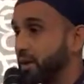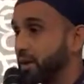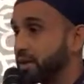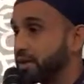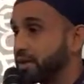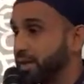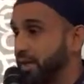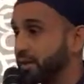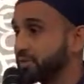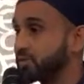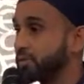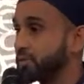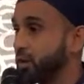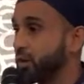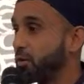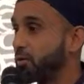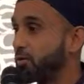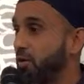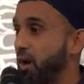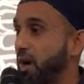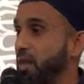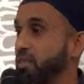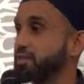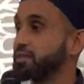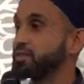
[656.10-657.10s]
Kids don't
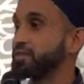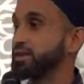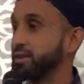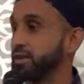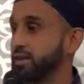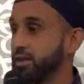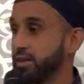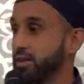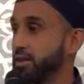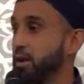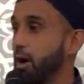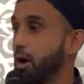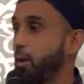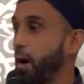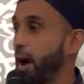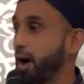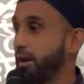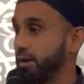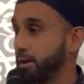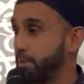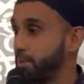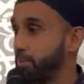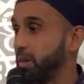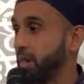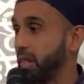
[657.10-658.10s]
voluntarily go out
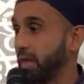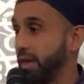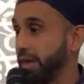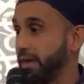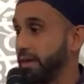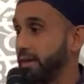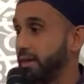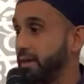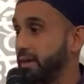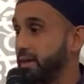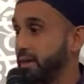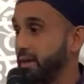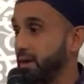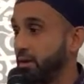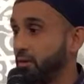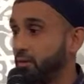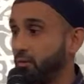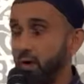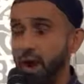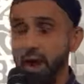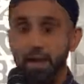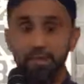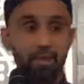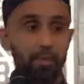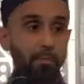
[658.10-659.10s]
and play,
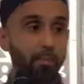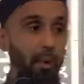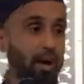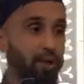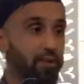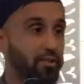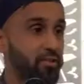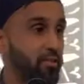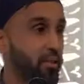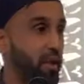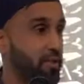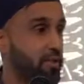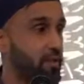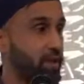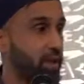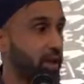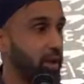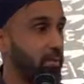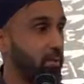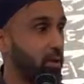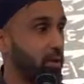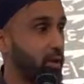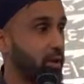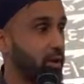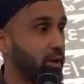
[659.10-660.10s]
ride the bikes around the
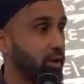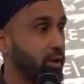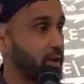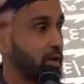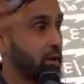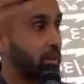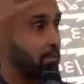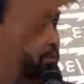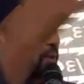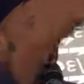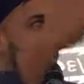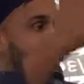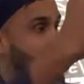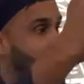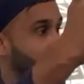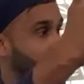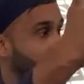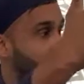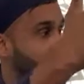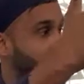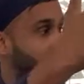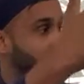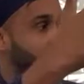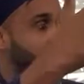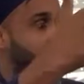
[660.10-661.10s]
neighborhood, play on the
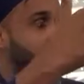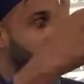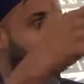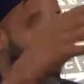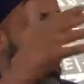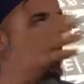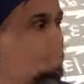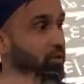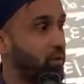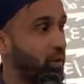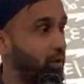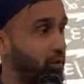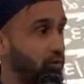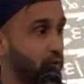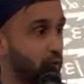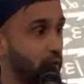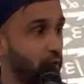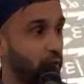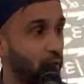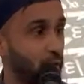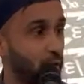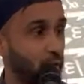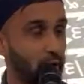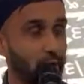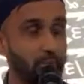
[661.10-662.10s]
playground, and so on and so
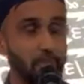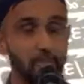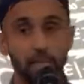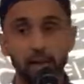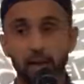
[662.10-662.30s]
forth.